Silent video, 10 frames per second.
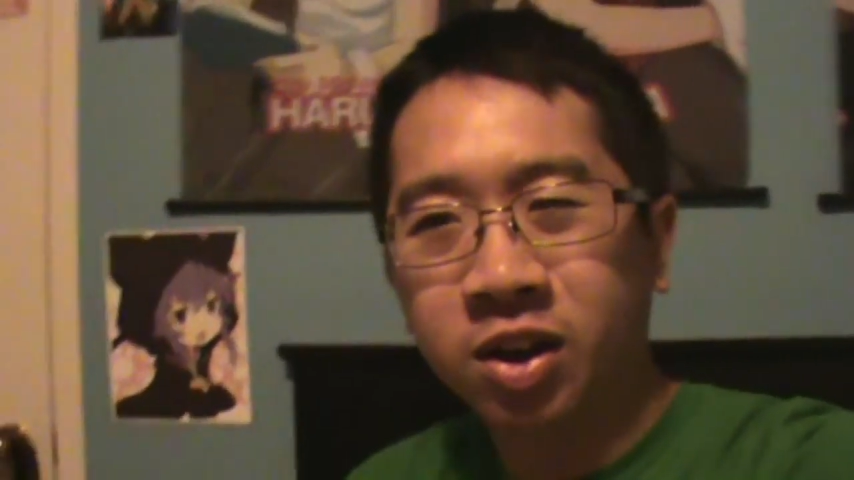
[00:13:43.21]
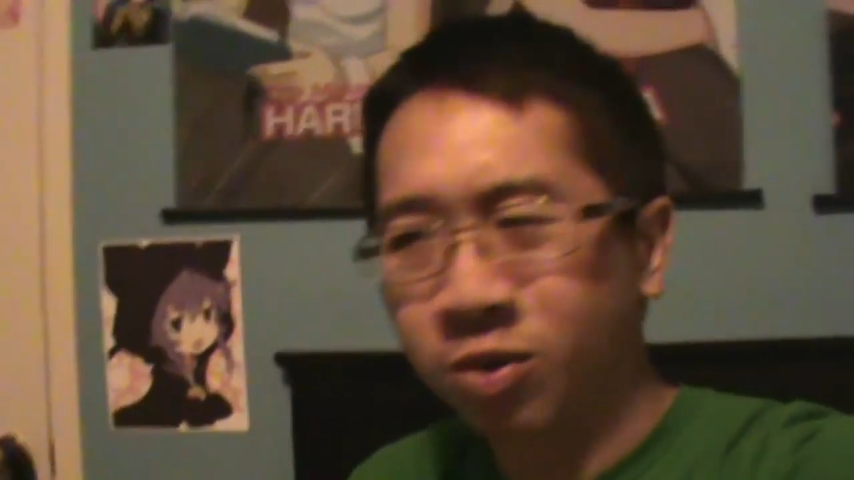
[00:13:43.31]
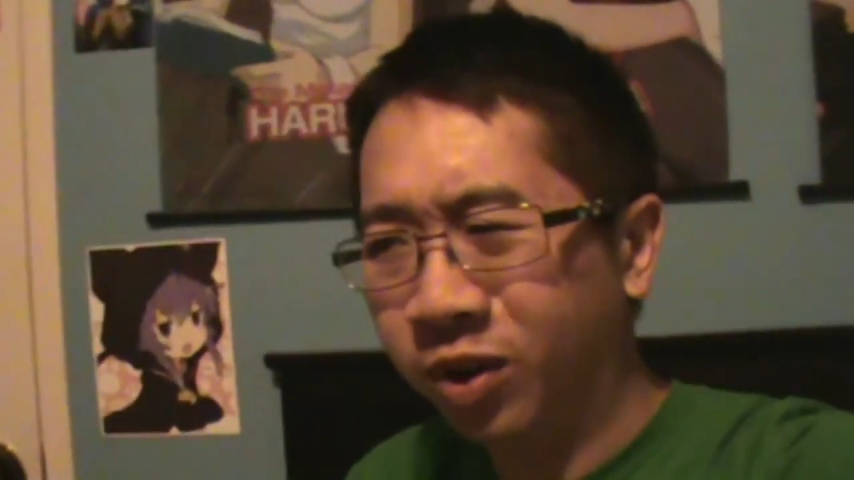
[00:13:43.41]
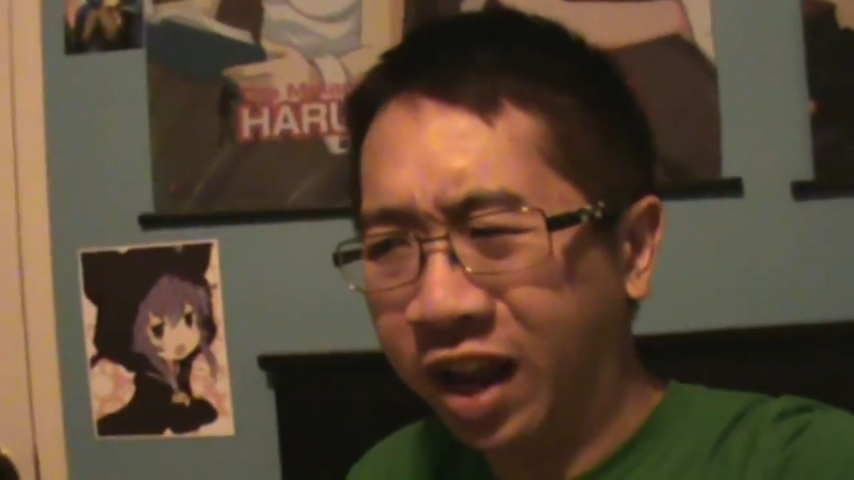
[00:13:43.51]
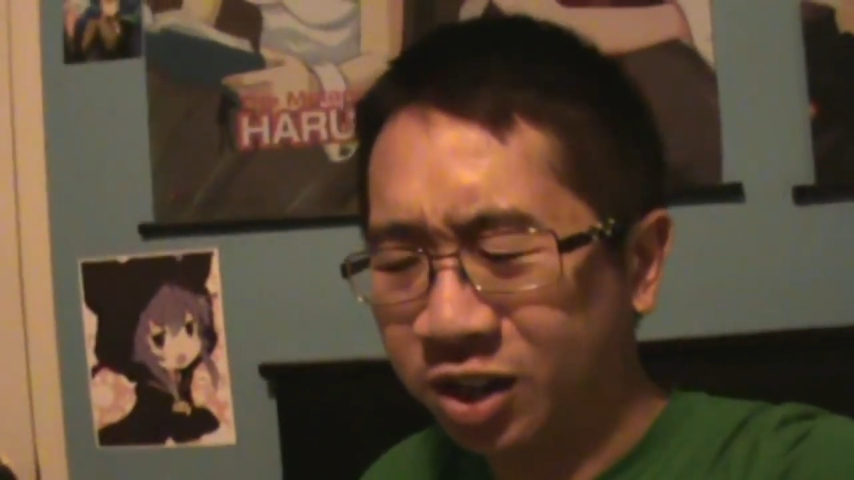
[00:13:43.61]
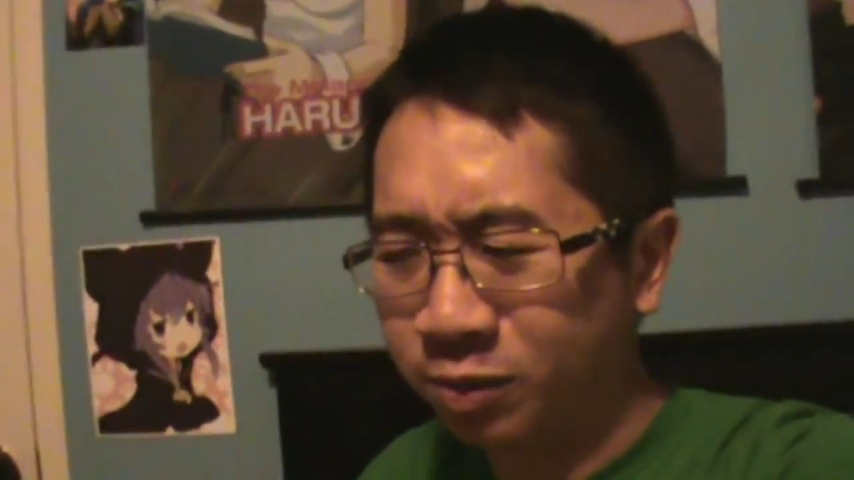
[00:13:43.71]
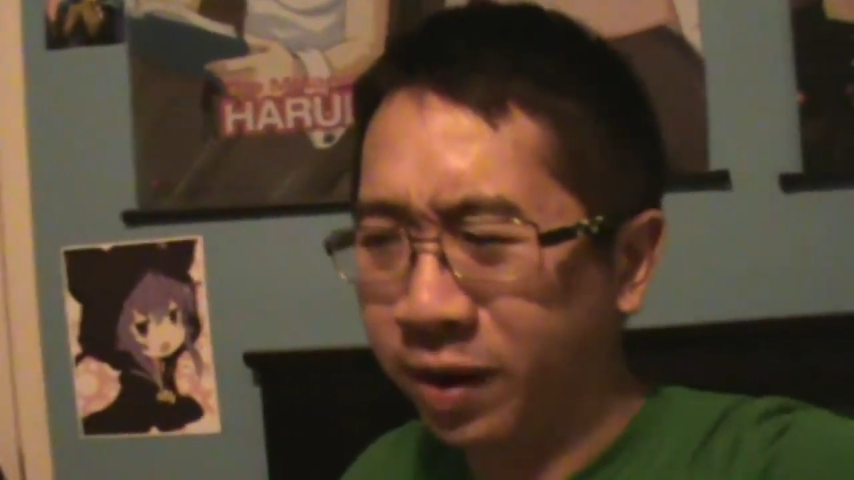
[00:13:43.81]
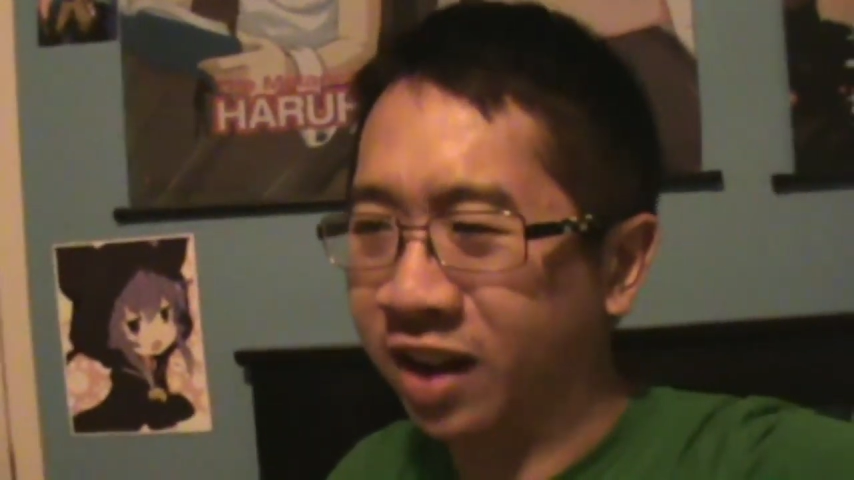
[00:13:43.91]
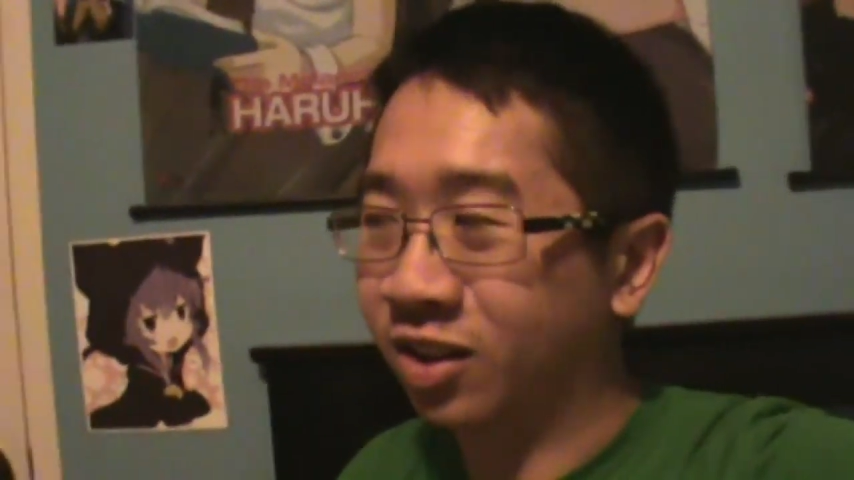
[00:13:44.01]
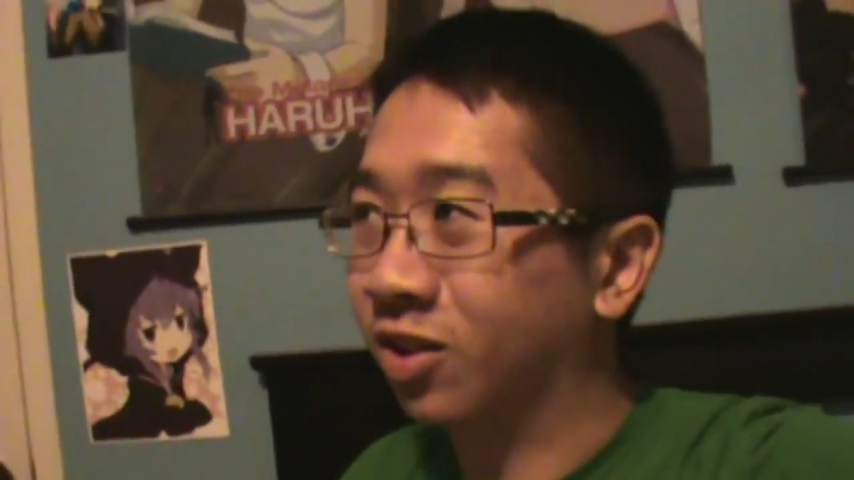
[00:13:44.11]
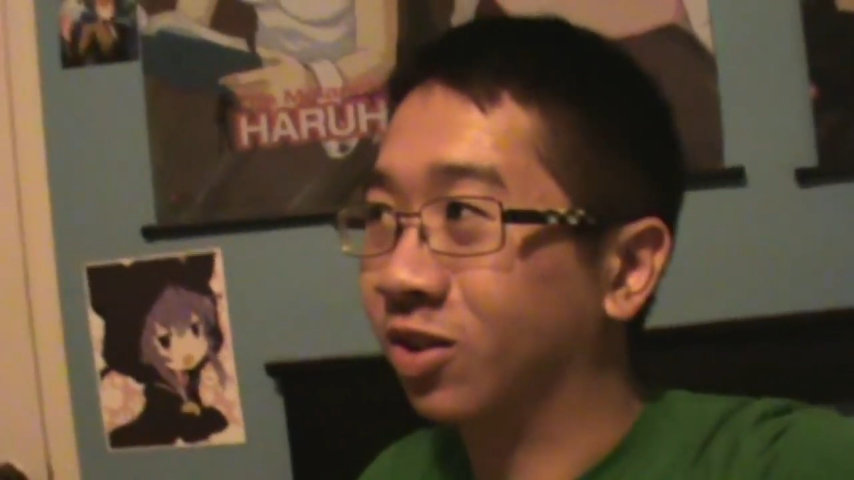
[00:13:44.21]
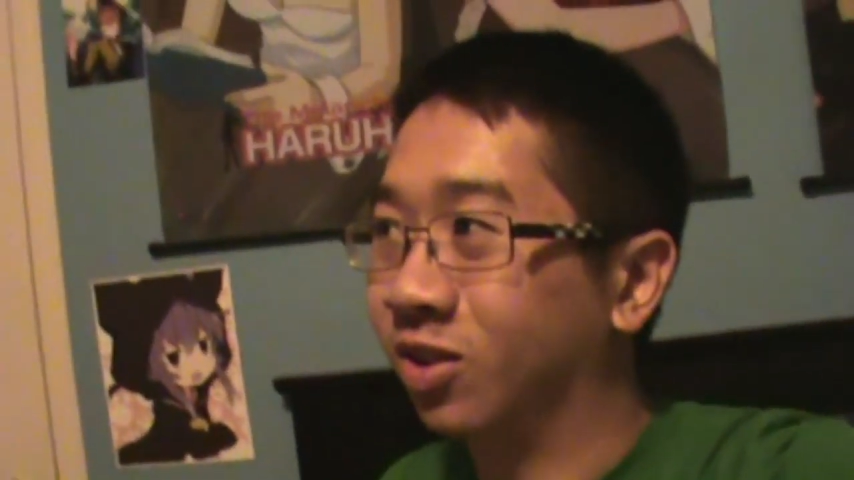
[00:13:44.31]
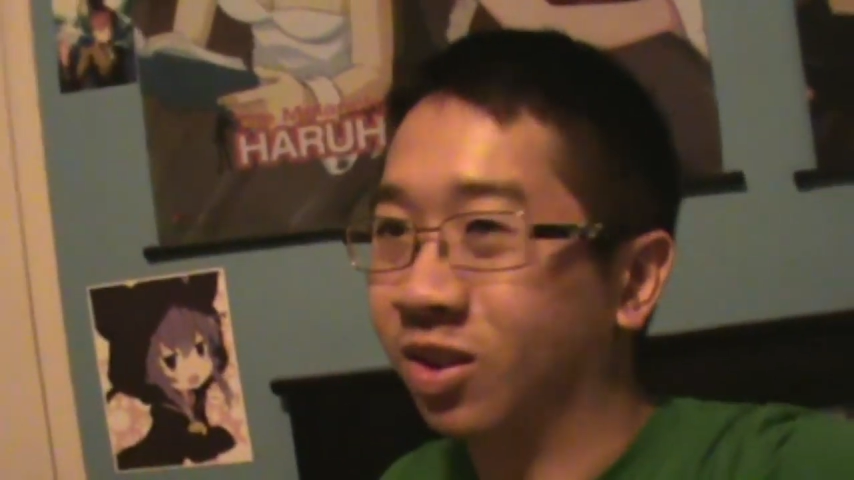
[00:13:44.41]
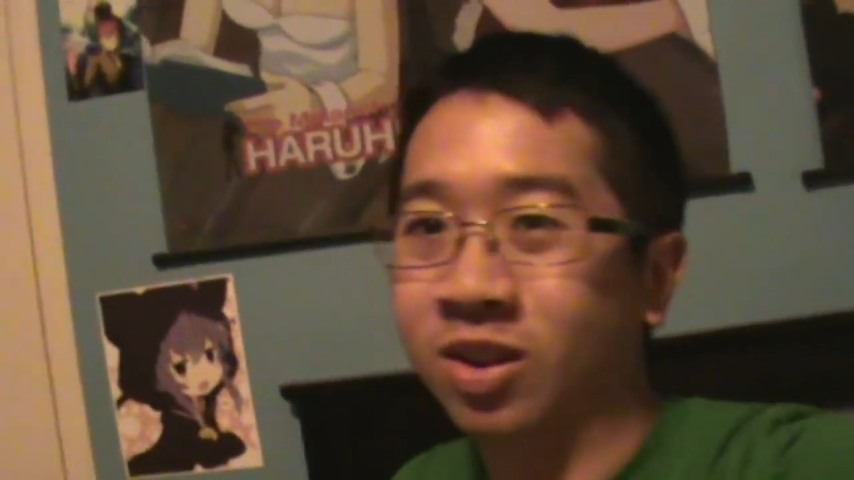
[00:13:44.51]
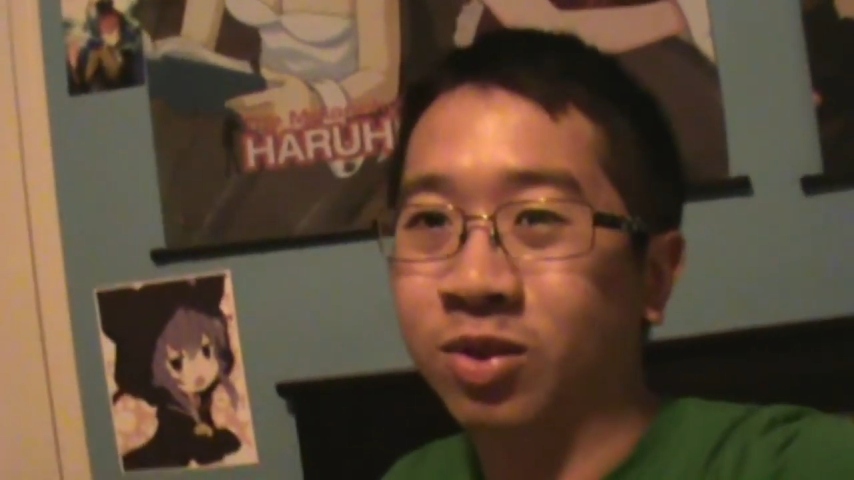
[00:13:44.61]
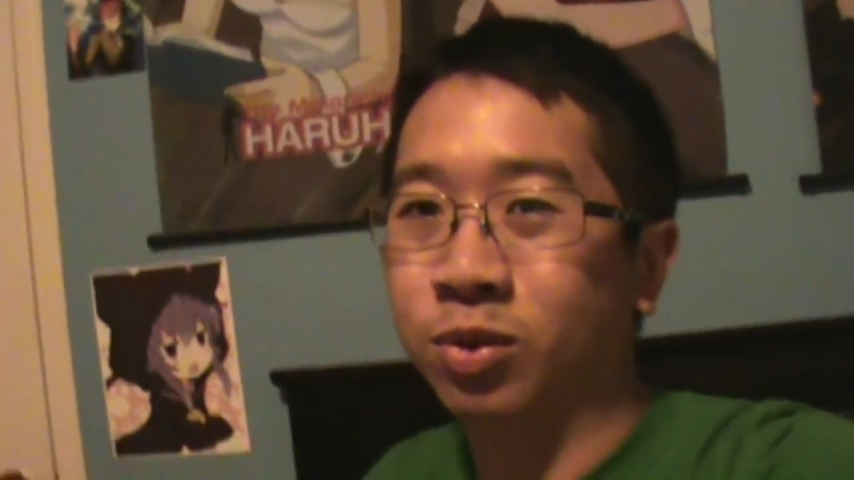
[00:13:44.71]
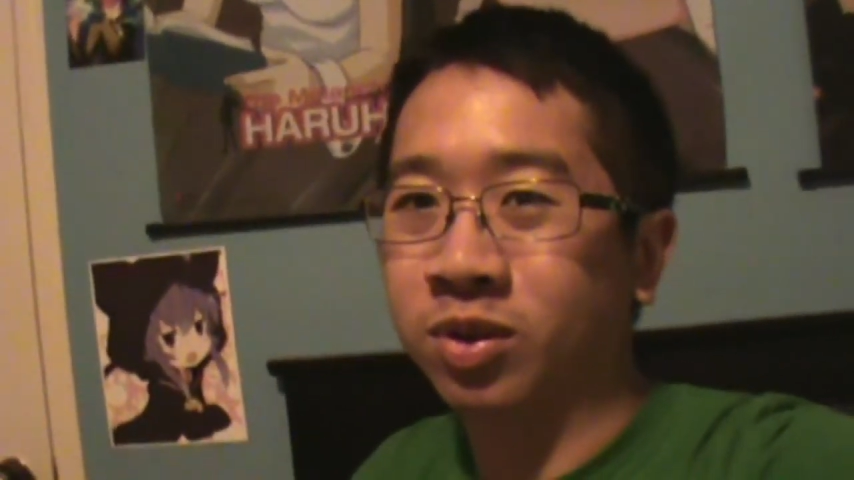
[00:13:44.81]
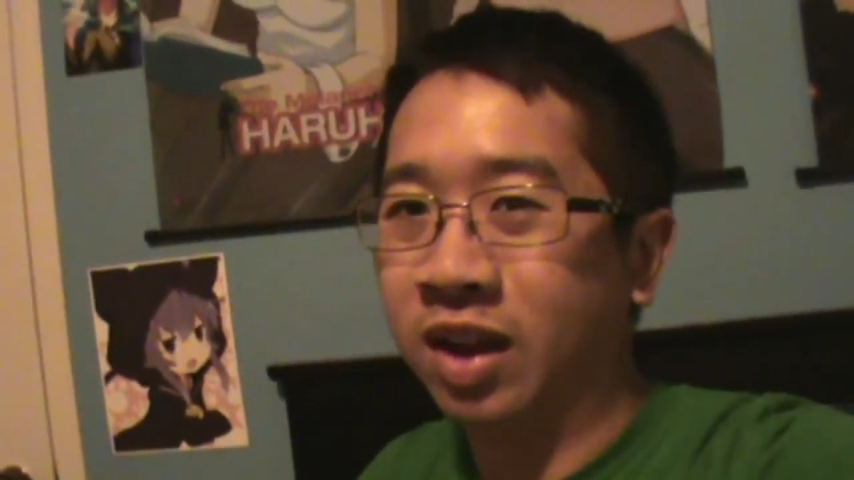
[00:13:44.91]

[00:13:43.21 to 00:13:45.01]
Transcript: really action packed, and it was